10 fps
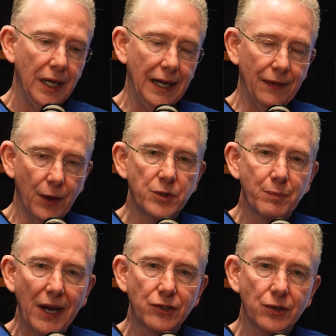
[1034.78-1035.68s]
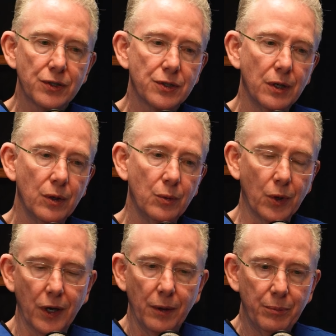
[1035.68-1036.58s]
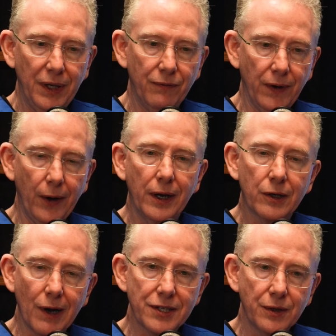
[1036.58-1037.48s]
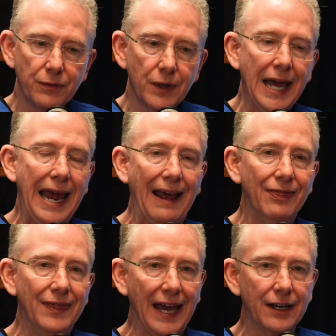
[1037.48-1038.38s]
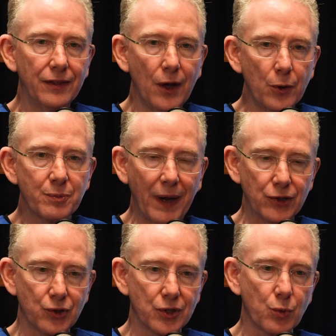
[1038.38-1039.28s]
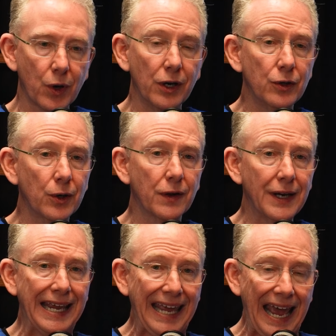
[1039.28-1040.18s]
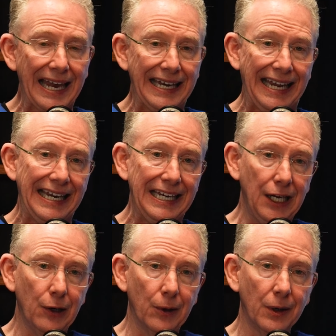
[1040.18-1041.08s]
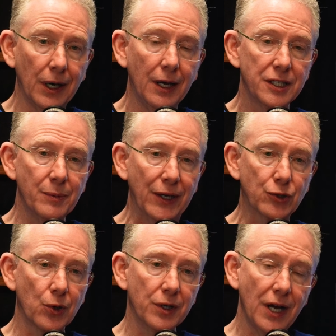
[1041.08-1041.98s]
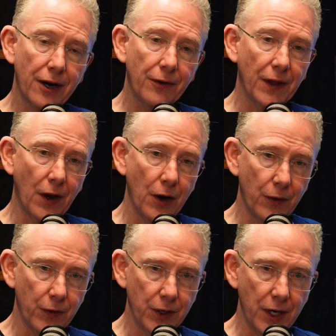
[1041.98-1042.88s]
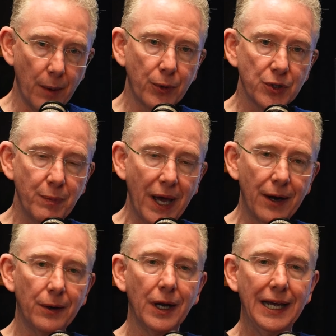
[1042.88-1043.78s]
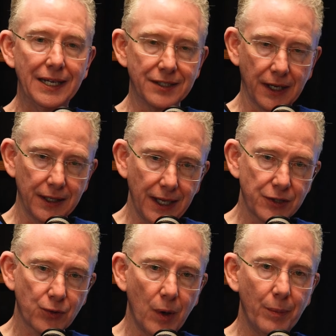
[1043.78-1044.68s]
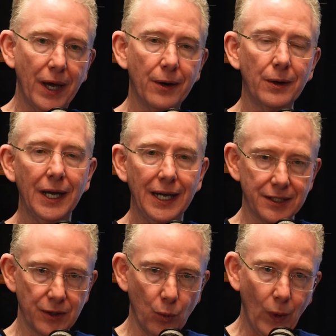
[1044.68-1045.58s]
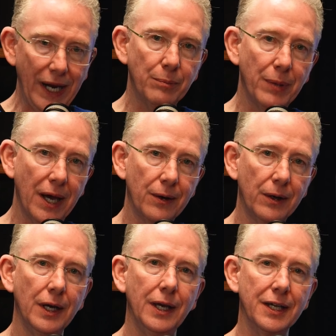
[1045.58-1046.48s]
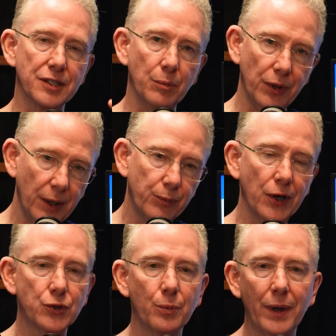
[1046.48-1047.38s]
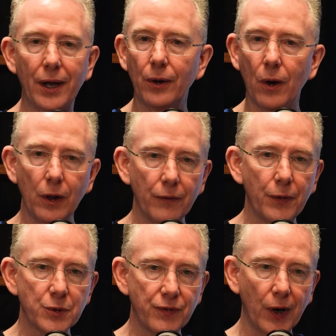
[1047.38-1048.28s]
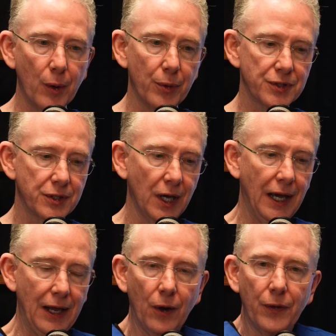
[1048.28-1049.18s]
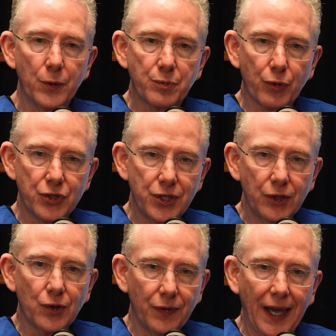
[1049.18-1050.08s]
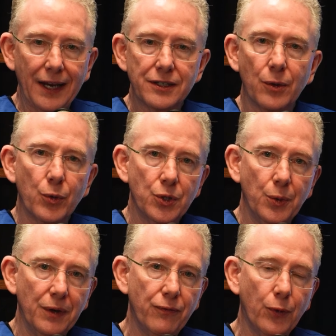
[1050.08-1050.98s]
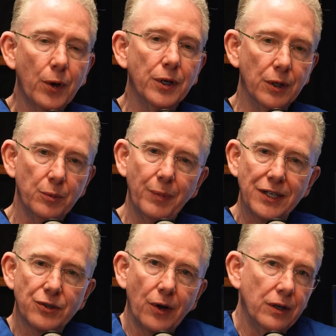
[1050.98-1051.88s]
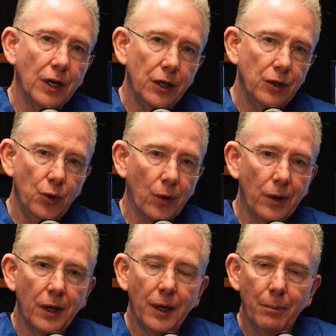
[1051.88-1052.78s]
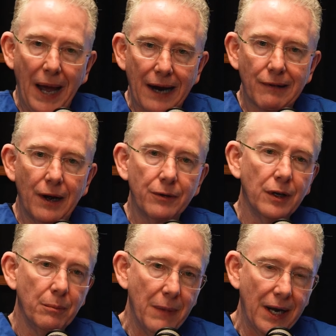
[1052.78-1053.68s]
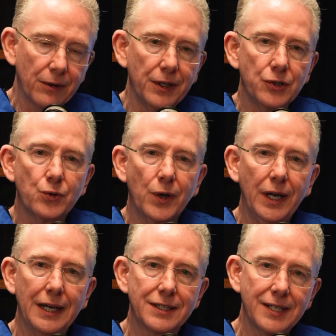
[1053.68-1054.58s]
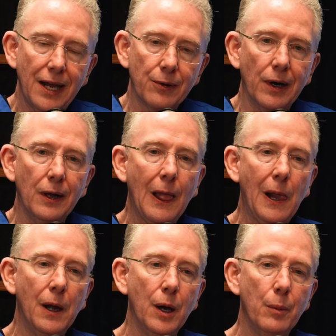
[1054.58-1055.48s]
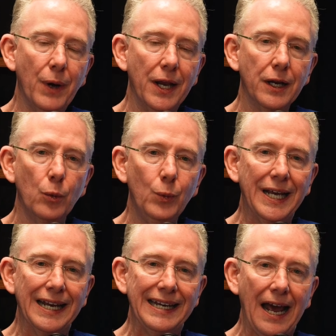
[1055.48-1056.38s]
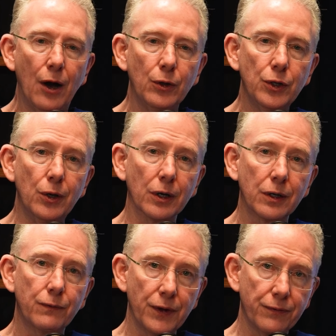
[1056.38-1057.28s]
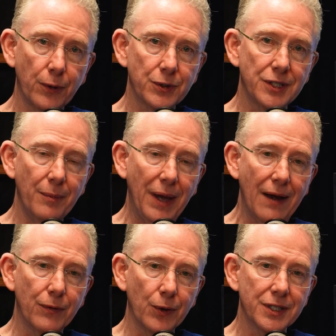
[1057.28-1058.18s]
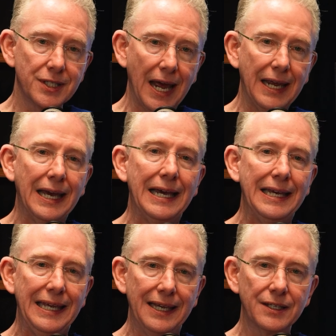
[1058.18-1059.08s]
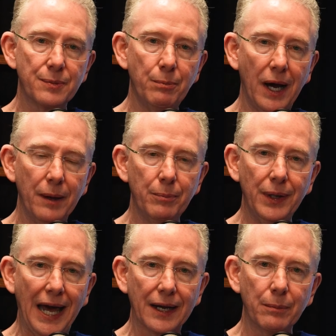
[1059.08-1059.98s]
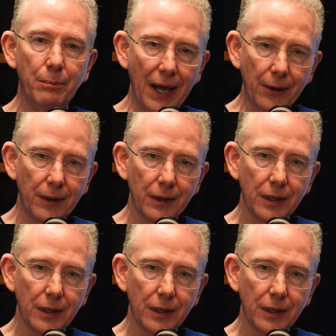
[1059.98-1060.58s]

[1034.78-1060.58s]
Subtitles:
In those patients, we're going to be very aggressive. And then in those patients, we're going to look at, again, in a year to make sure not are the numbers better, is the cholesterol better, is the weight better, is the blood pressure better, all of those variables and all those precision things that we're doing for you based on your background, medical history, etc. But we can now look for the first time ever and say, is my plaque better?